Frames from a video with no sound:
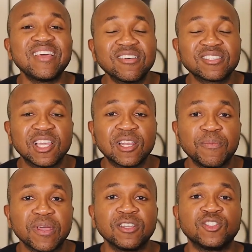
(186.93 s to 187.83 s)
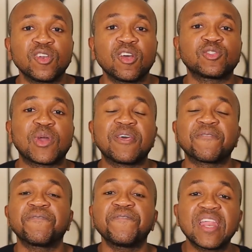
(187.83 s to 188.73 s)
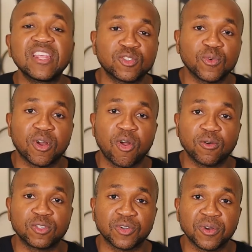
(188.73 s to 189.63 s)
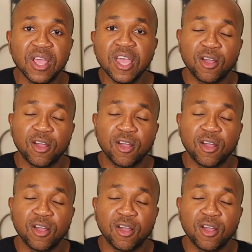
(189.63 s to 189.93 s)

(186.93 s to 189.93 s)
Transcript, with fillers: doesn't because you're not trying to fit into a culture,